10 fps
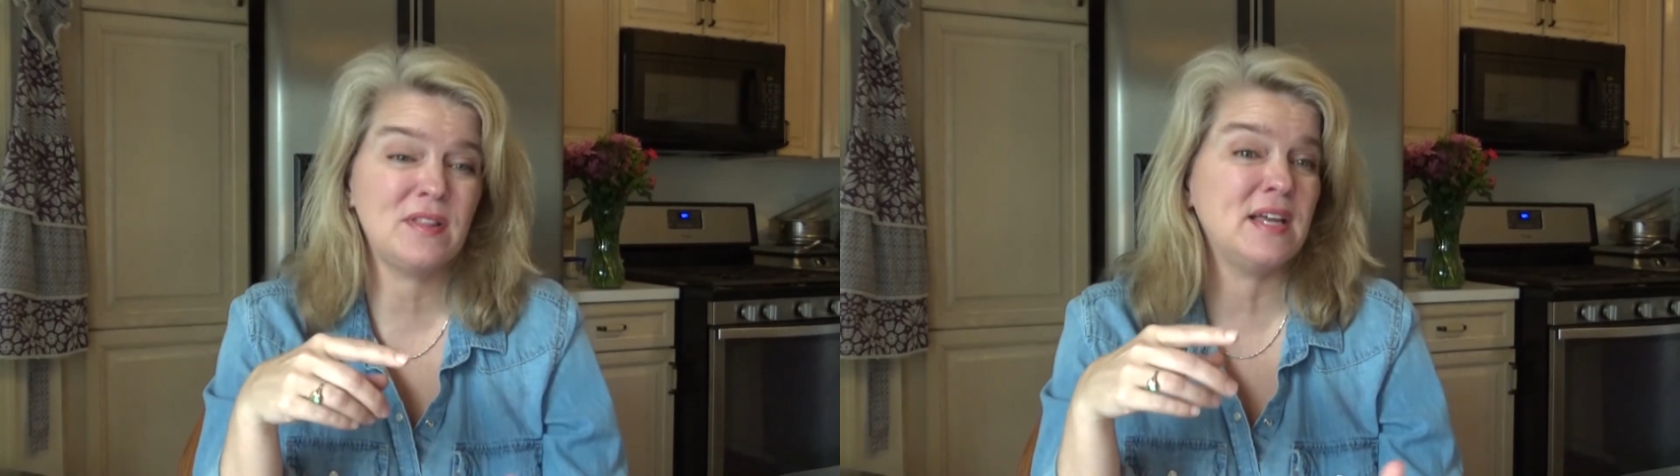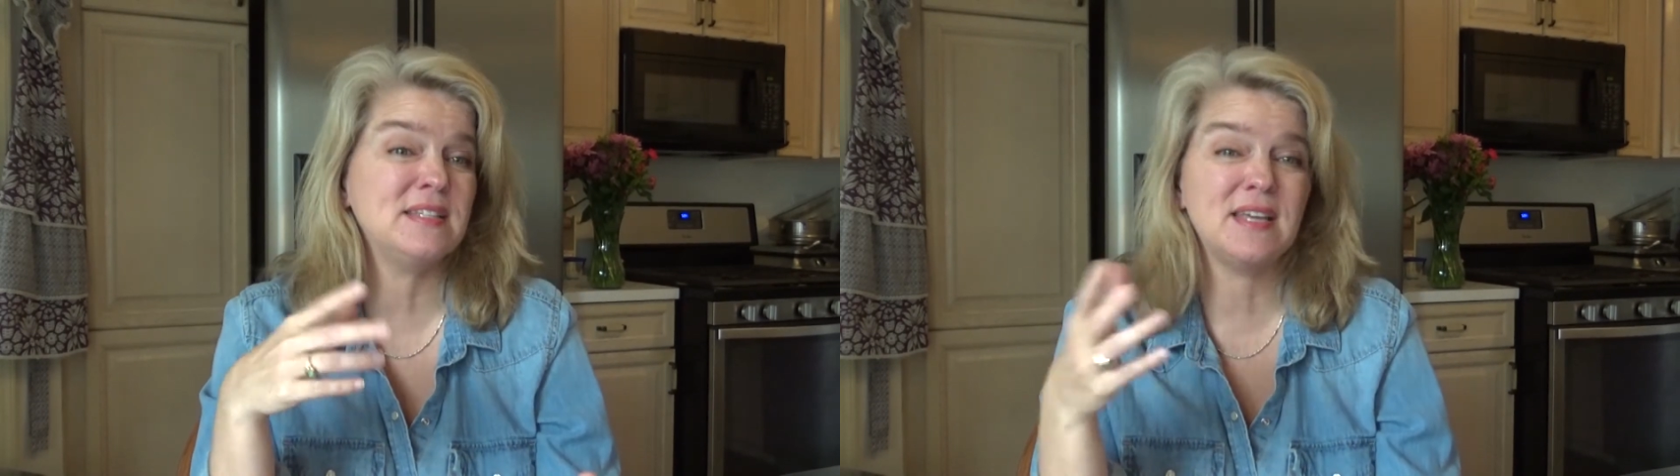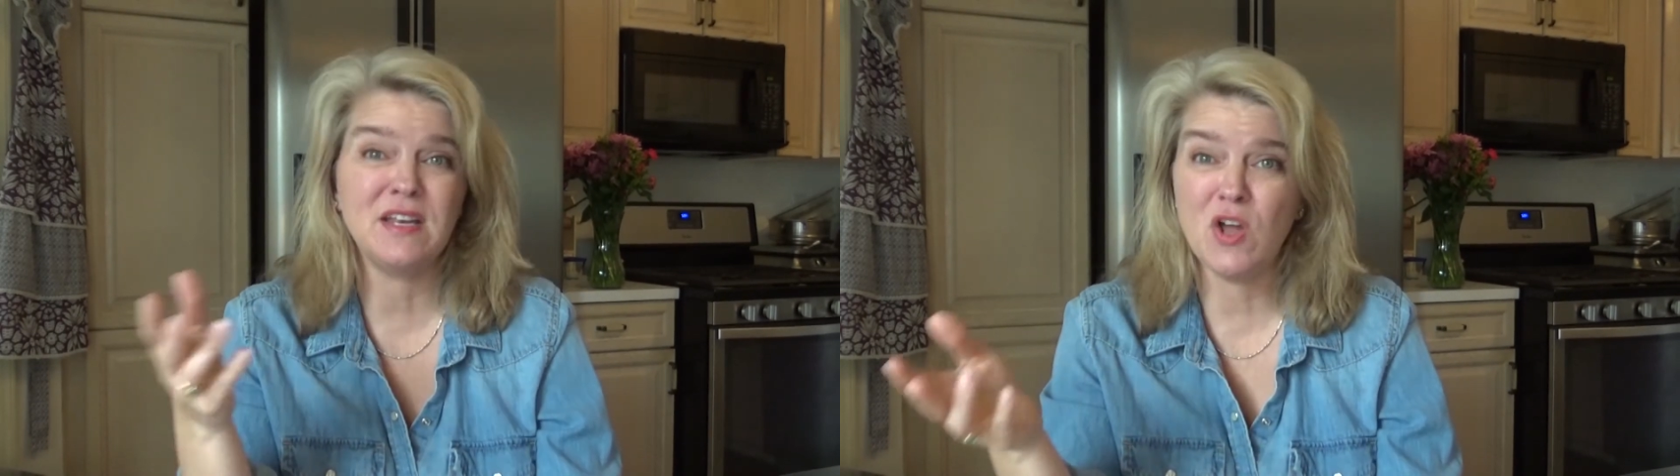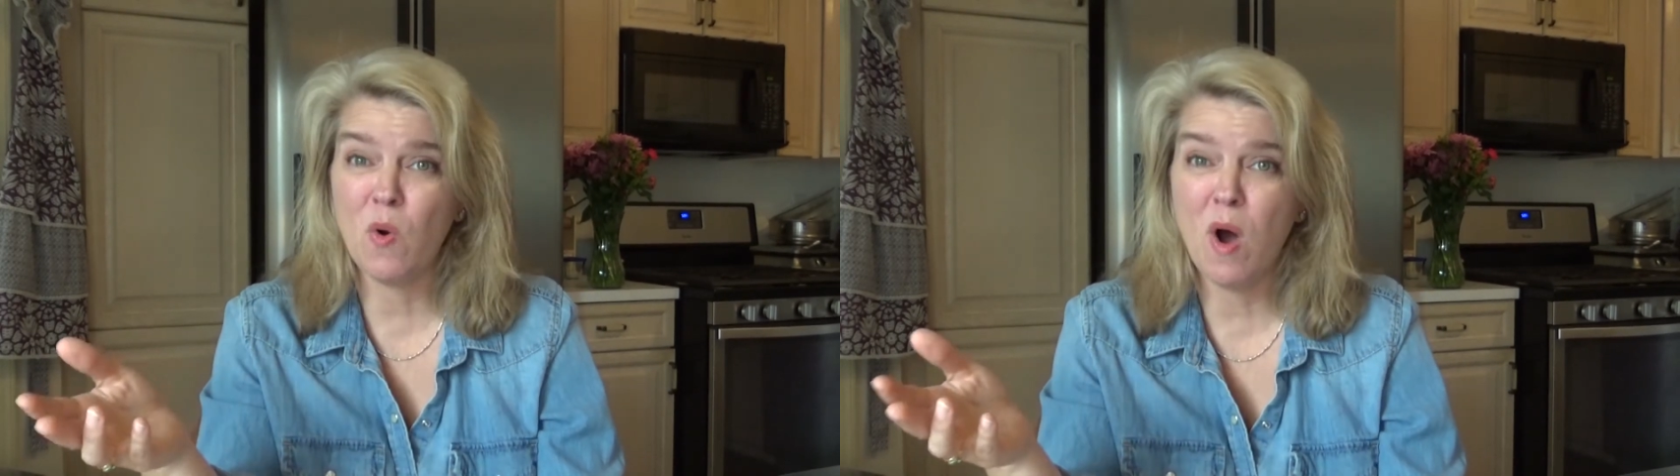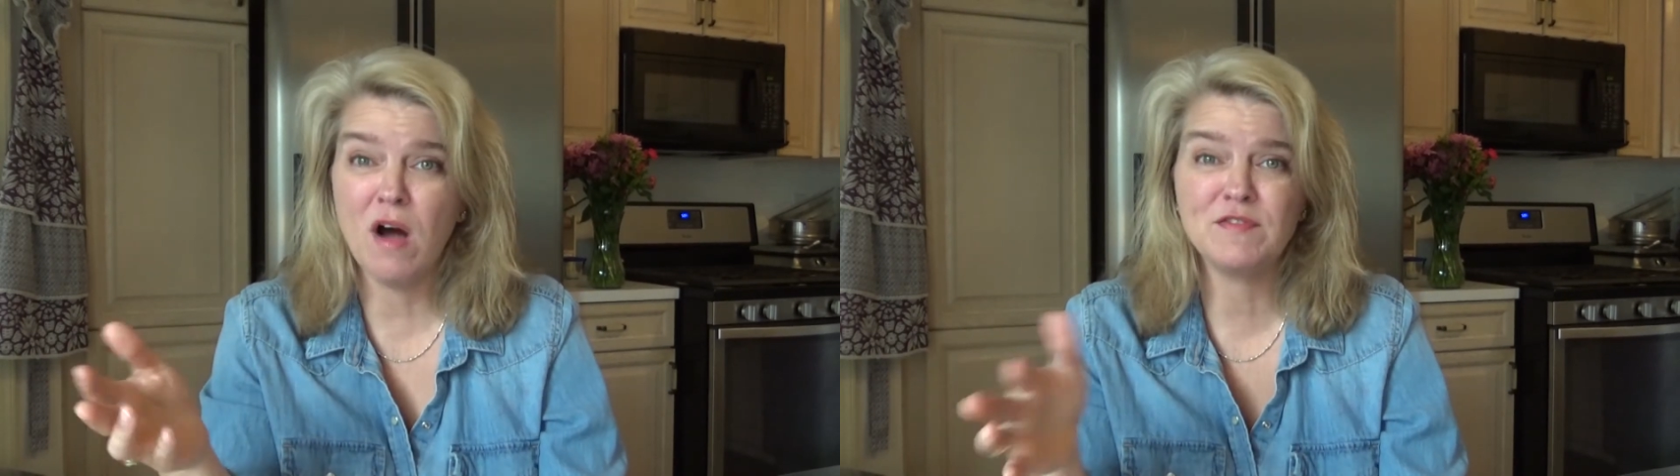they say
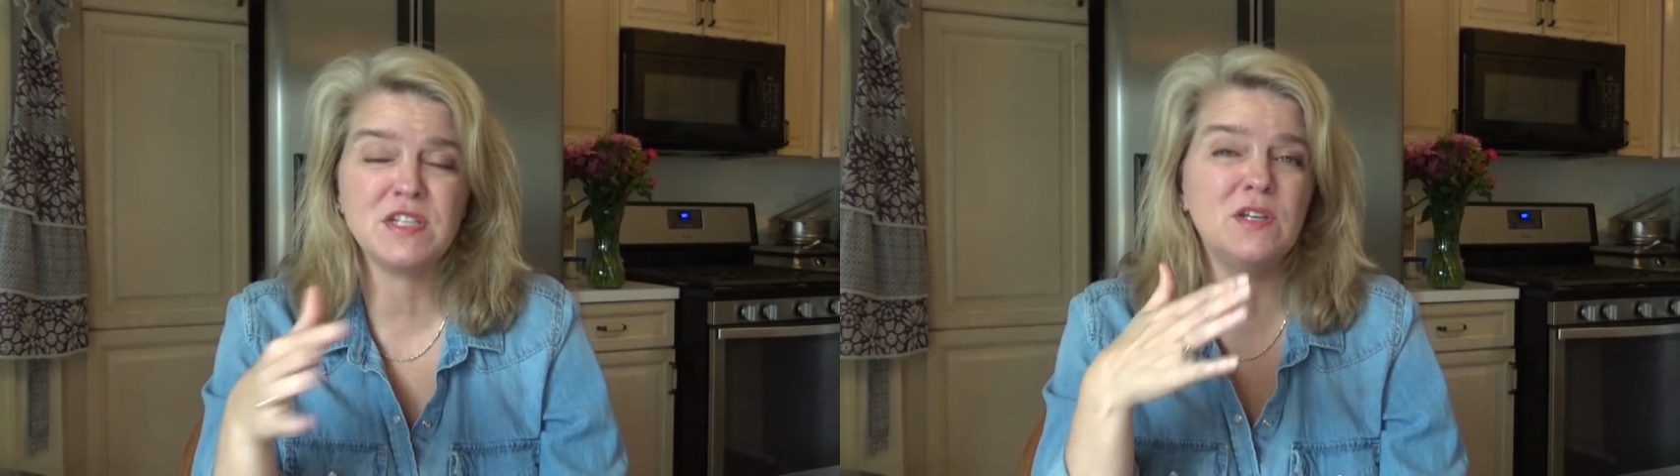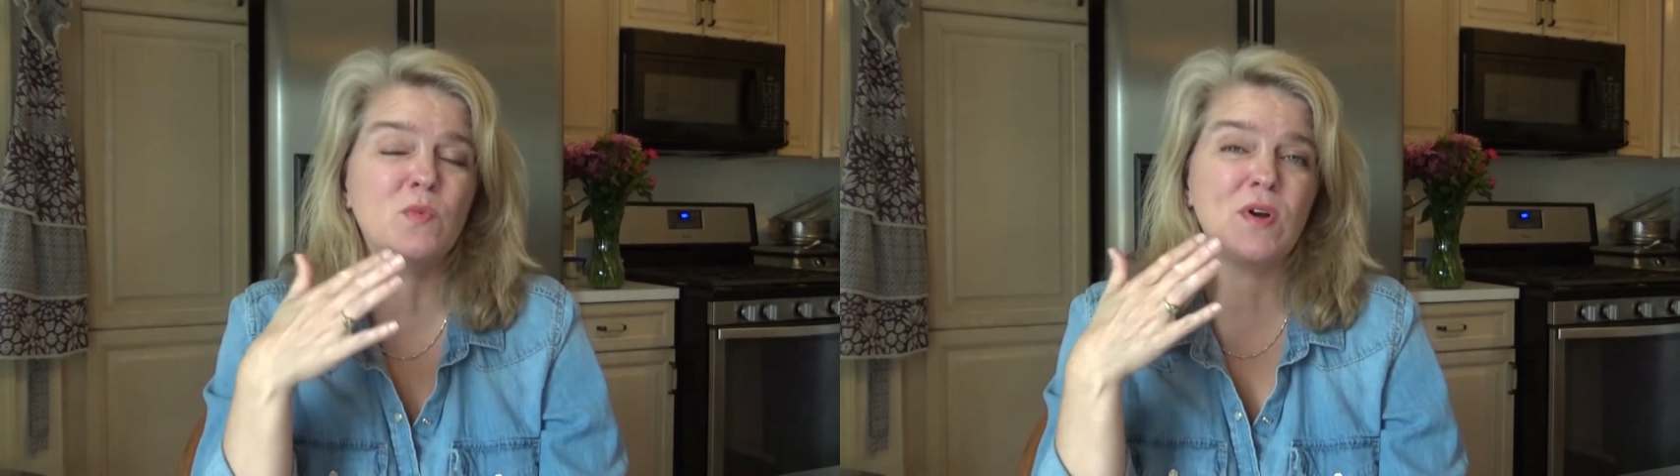no often,